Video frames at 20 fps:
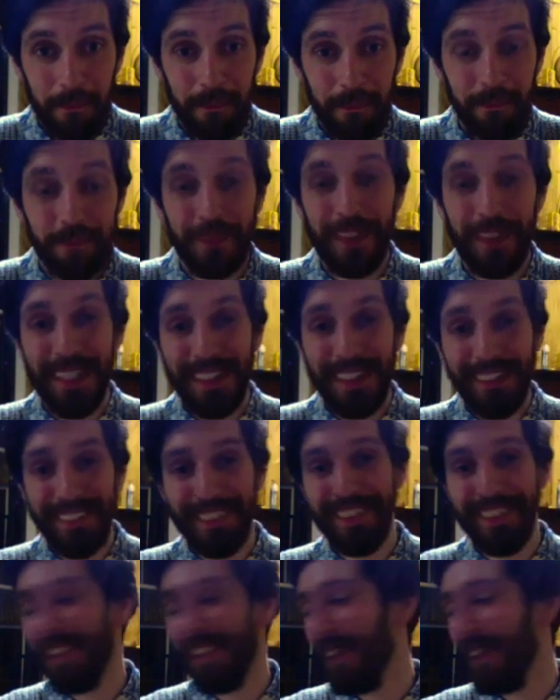Yeah,
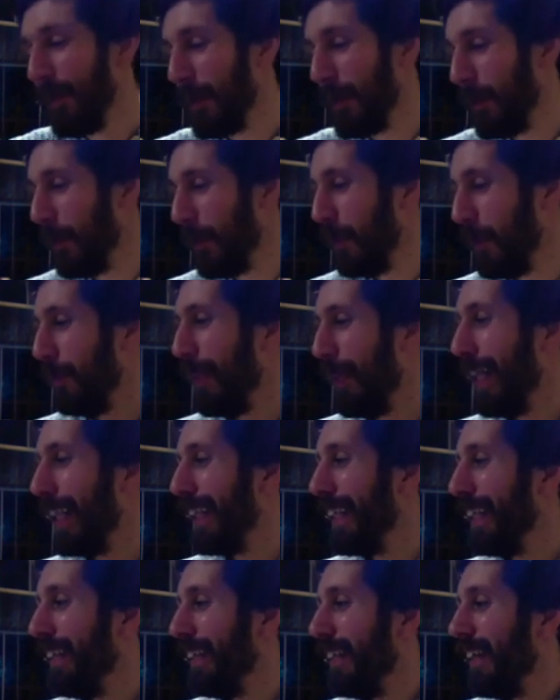cool,
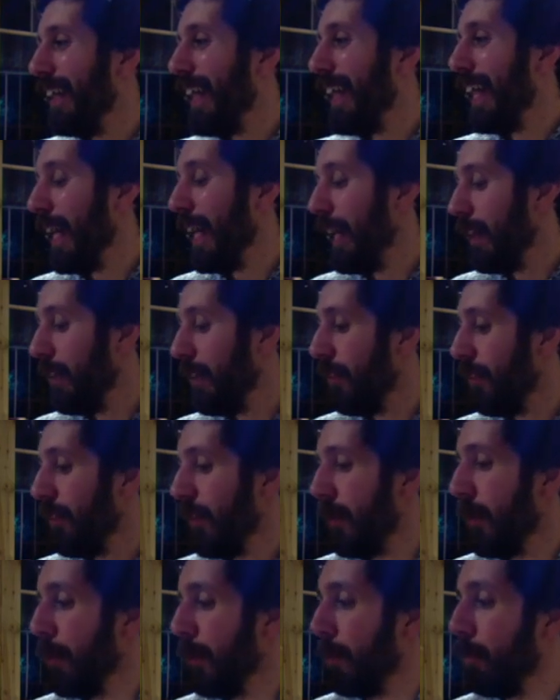man.
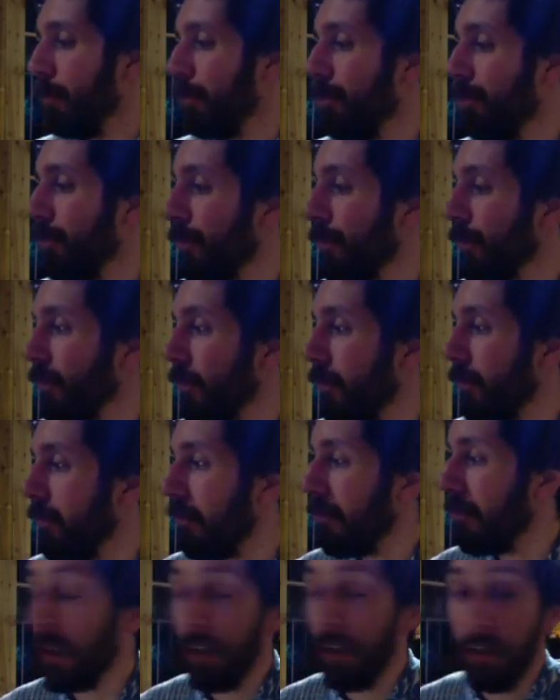So
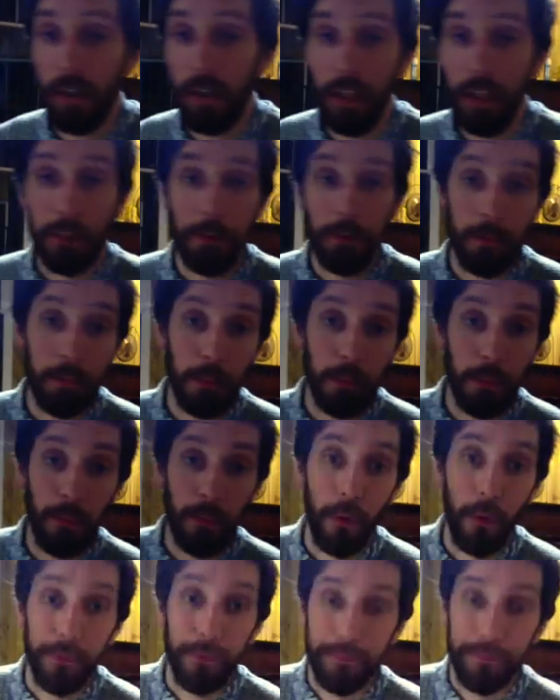let's move
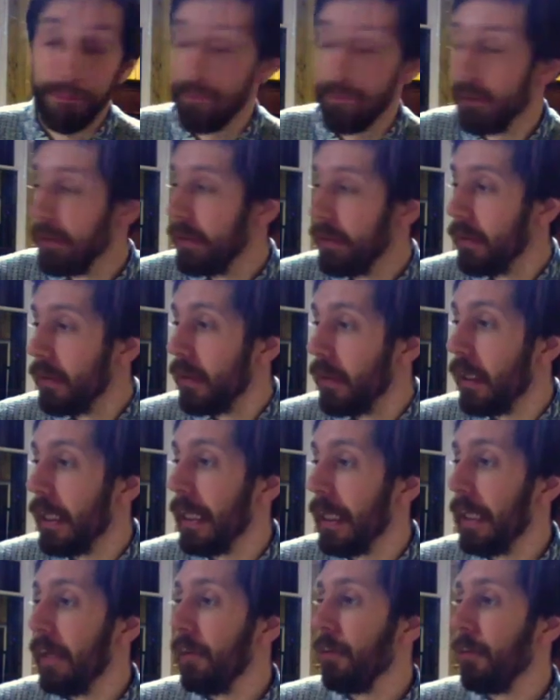on.
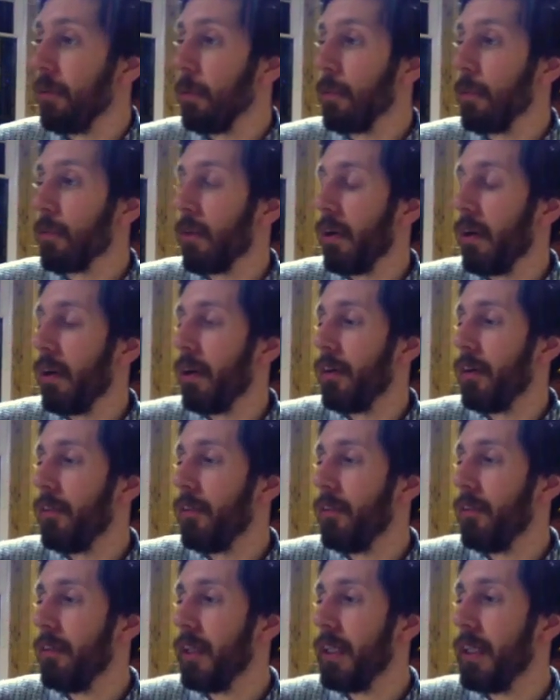So we've got our
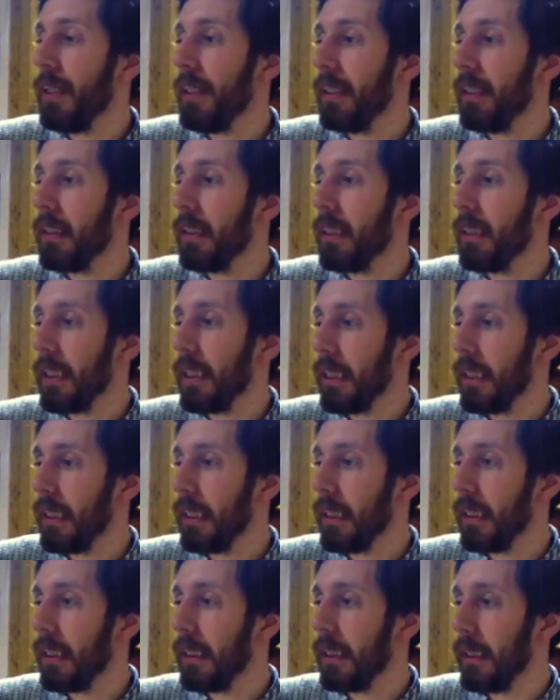C.
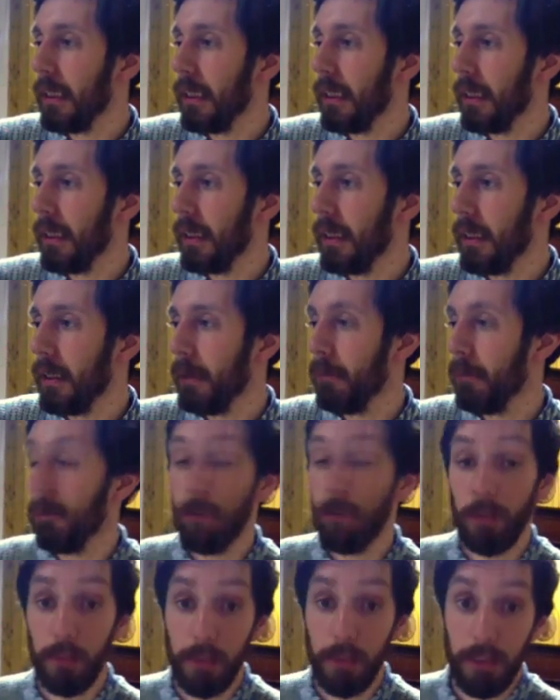
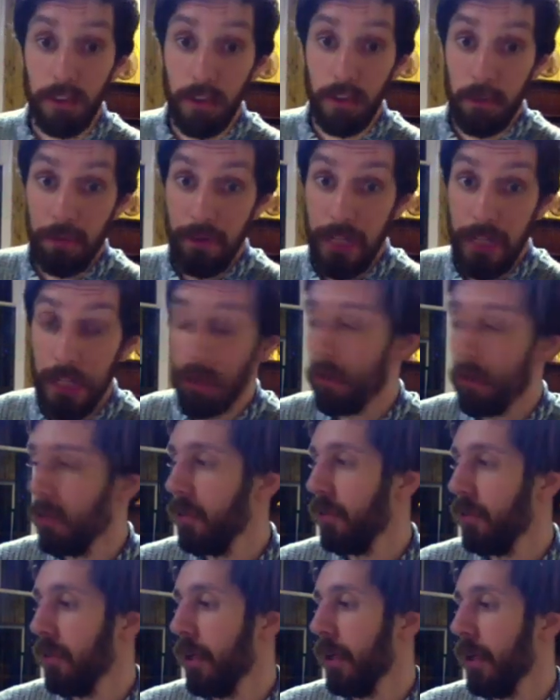So we're into the
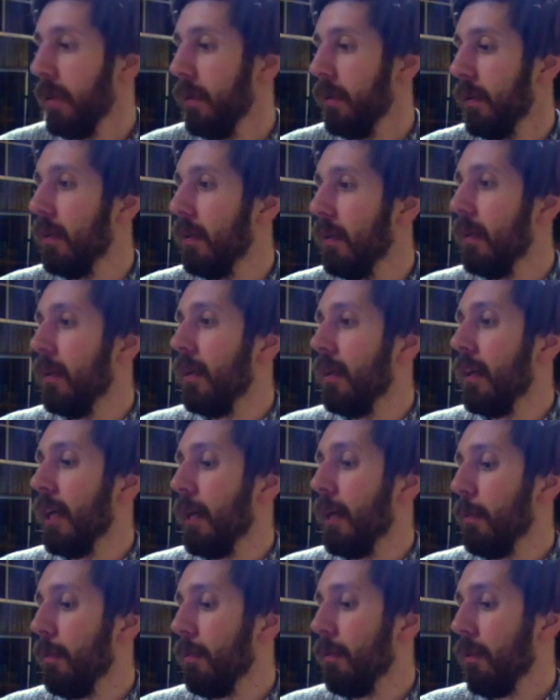pre-chorus now,
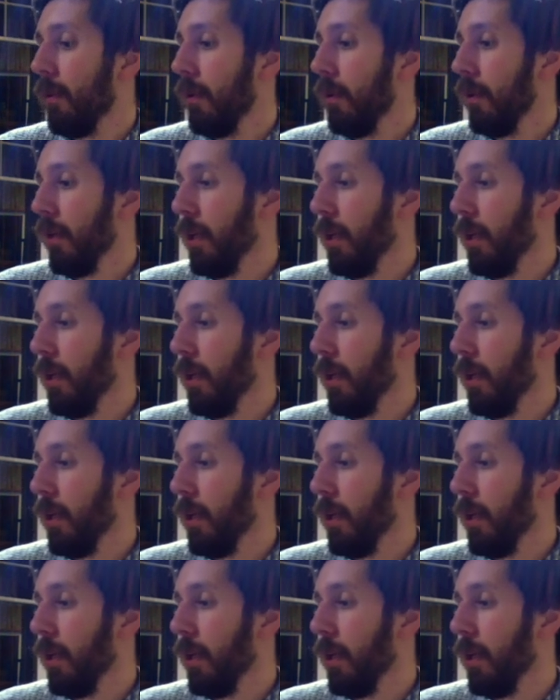and we've got